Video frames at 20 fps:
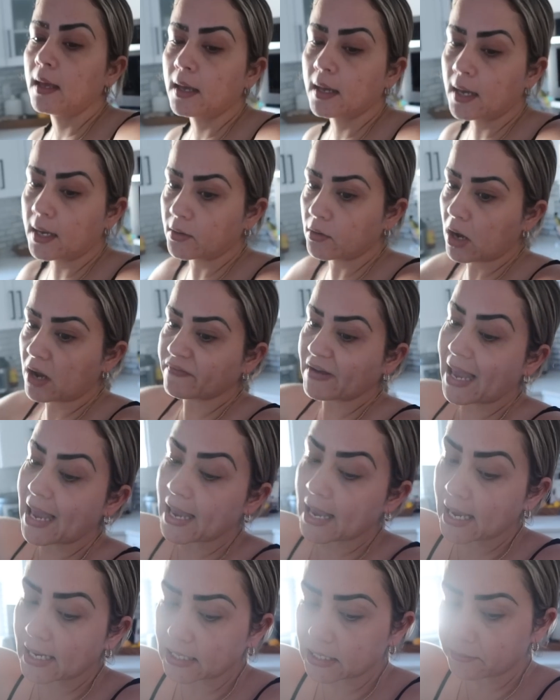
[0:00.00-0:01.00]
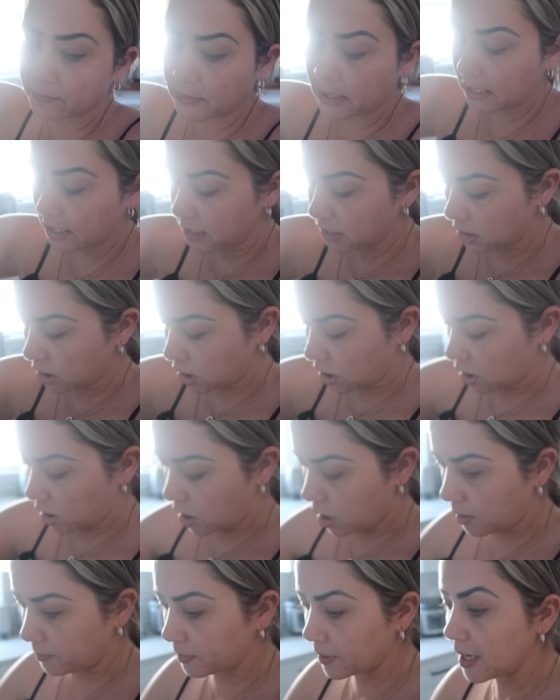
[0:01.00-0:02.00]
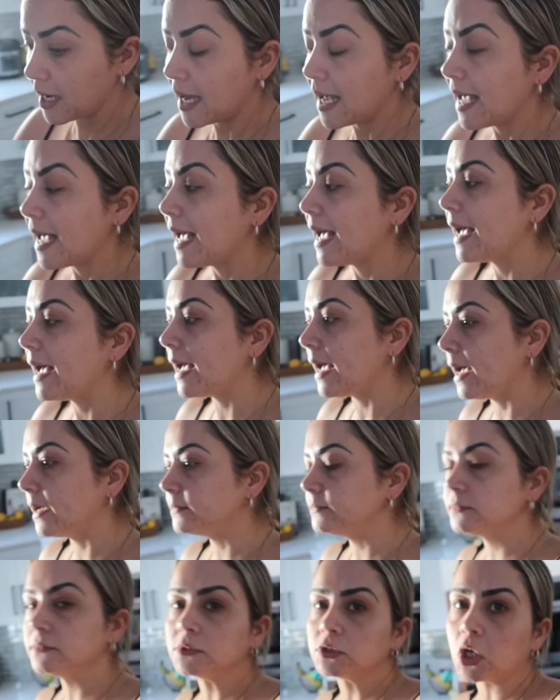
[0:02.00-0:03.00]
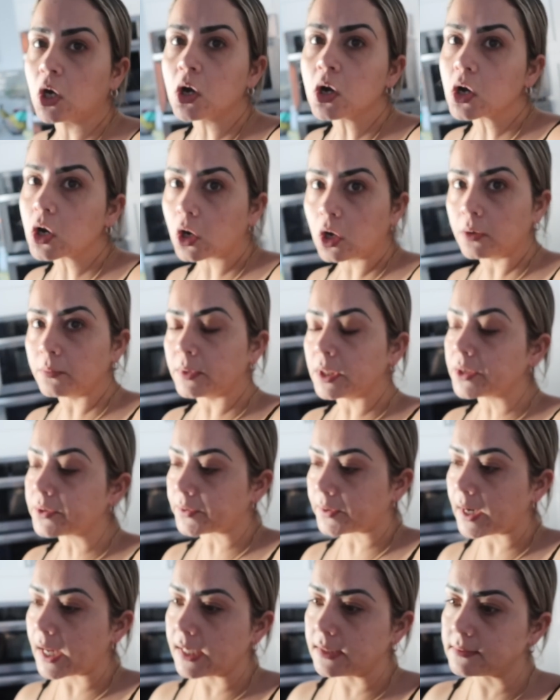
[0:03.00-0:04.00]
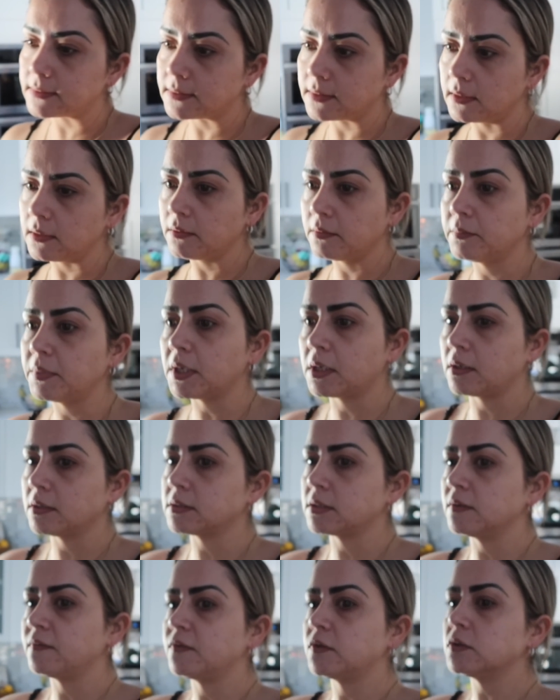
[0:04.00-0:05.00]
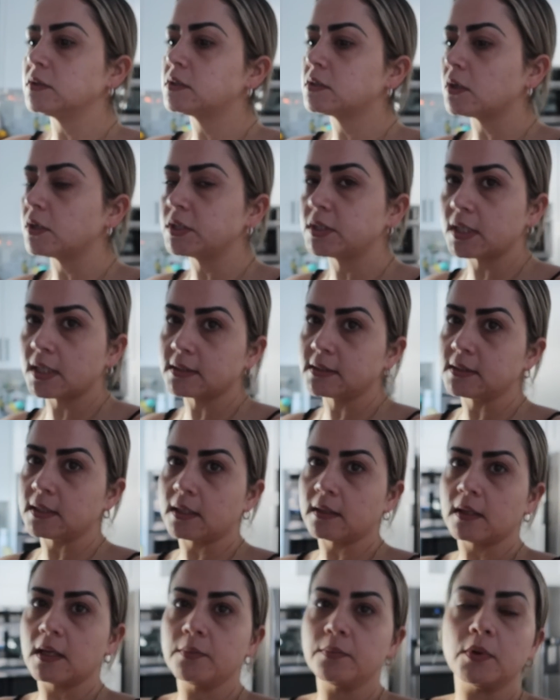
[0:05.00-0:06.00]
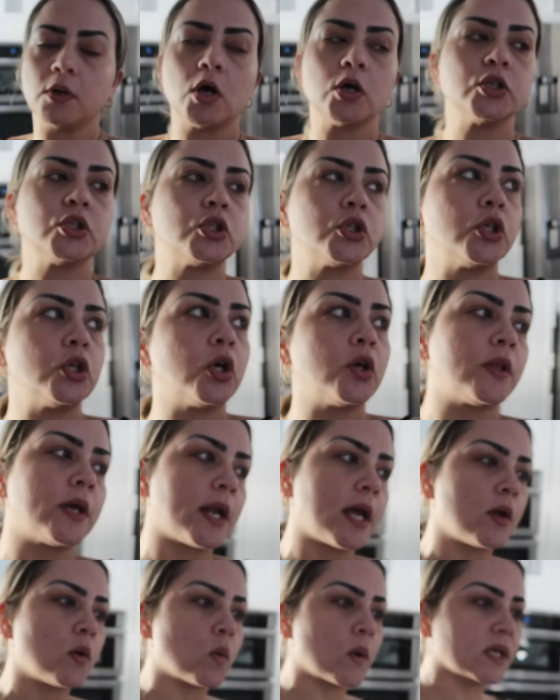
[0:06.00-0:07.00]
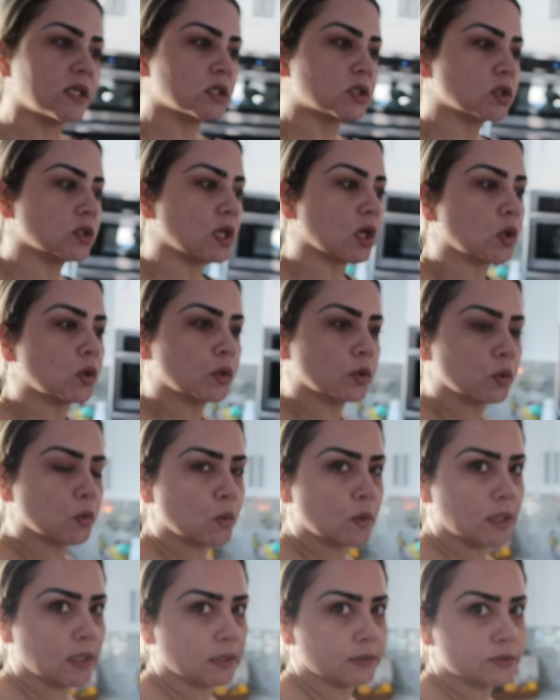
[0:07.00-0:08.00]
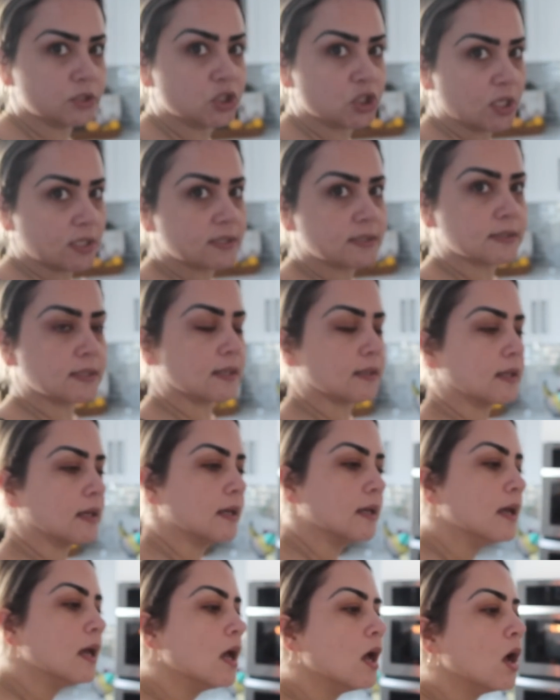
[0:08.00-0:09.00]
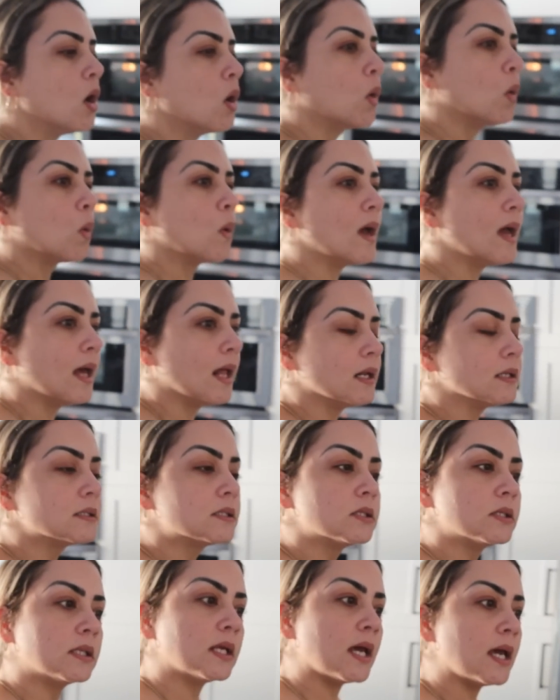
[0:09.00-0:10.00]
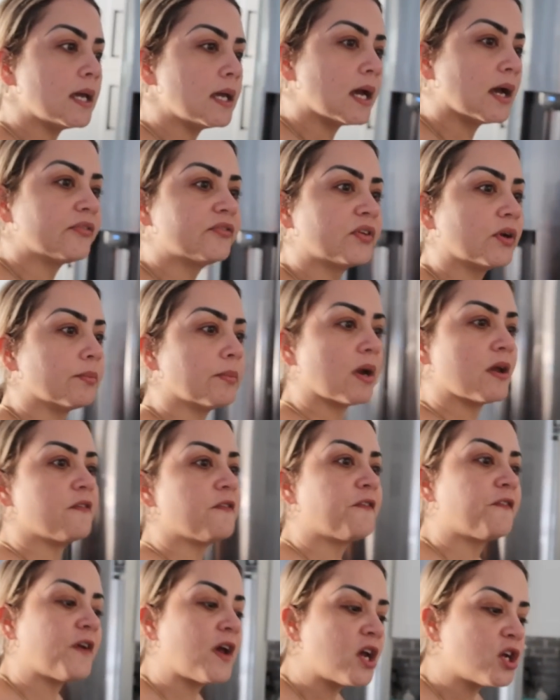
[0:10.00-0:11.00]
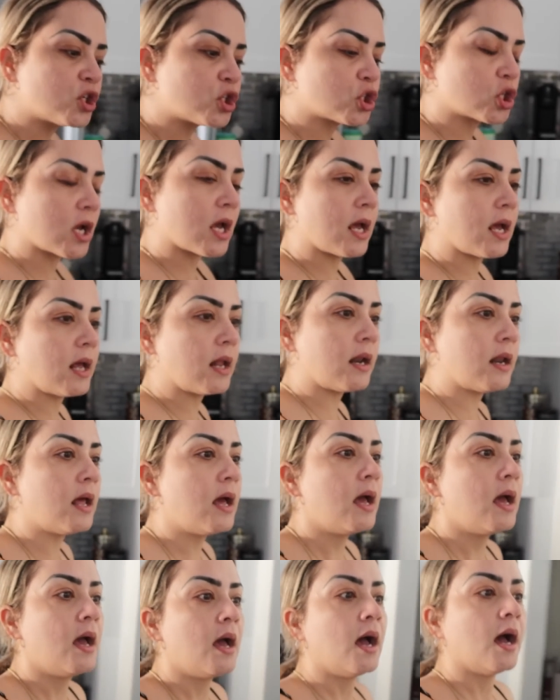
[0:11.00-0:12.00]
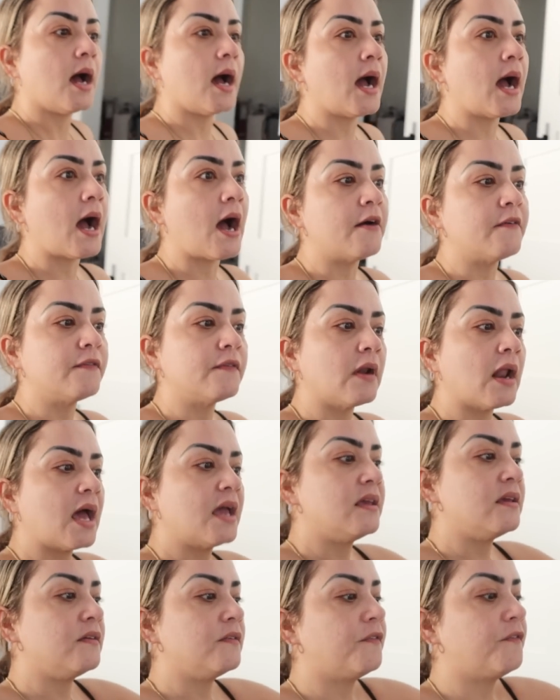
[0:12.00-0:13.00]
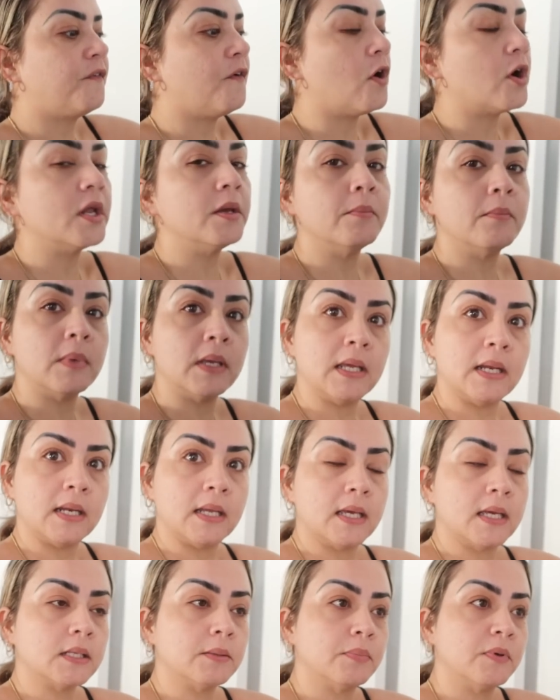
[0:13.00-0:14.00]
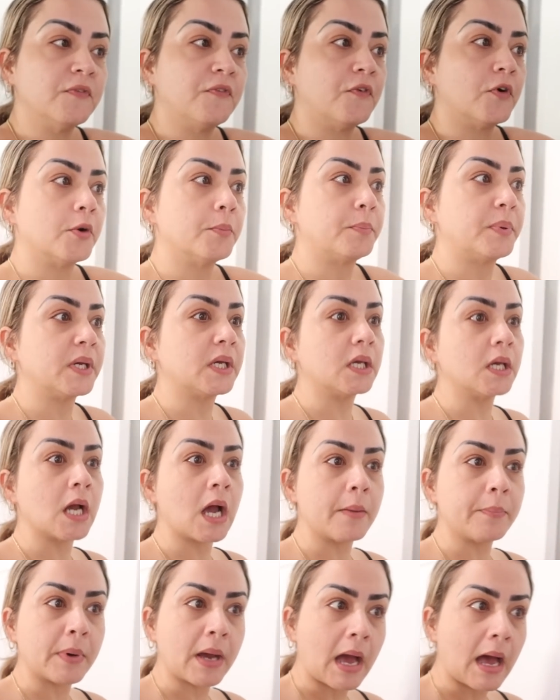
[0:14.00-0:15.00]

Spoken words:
and I don't have any makeup. And don't call me crazy, because if you saw yesterday vlog, you know that I went to the Goodwill yesterday. Well, today after my facial, I have like 40 minutes before picking up